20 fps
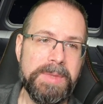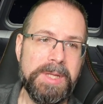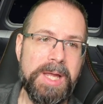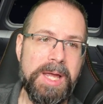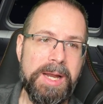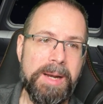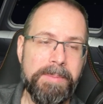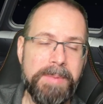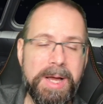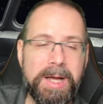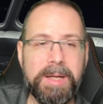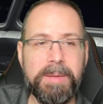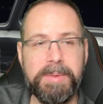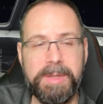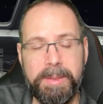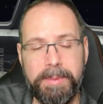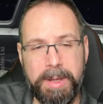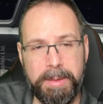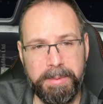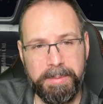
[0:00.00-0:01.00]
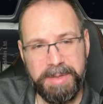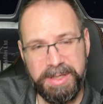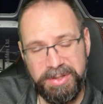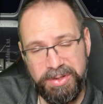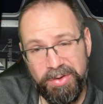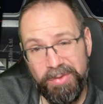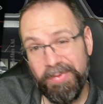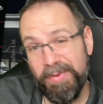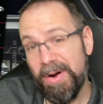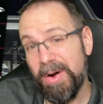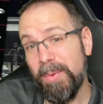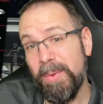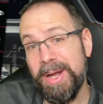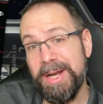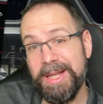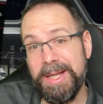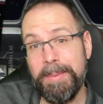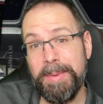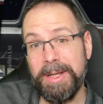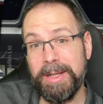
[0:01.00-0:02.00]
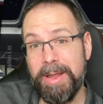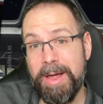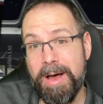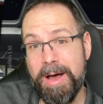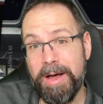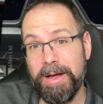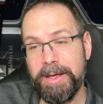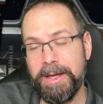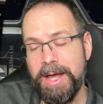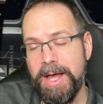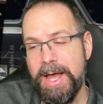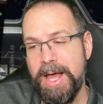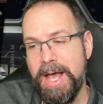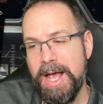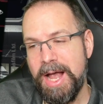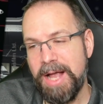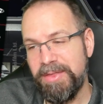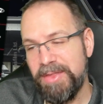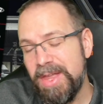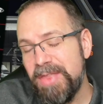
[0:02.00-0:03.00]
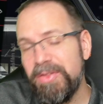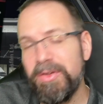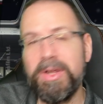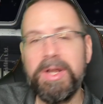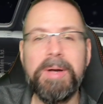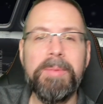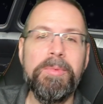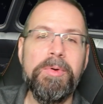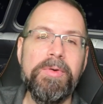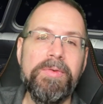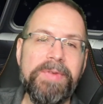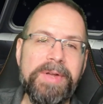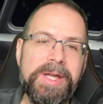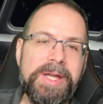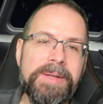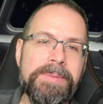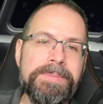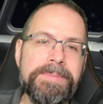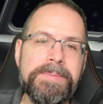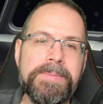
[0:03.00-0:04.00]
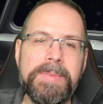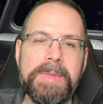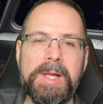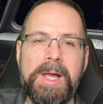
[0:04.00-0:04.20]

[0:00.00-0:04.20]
and I'm not going to be, able, I'm going to be too far away to get my lock, and then they're going to move in.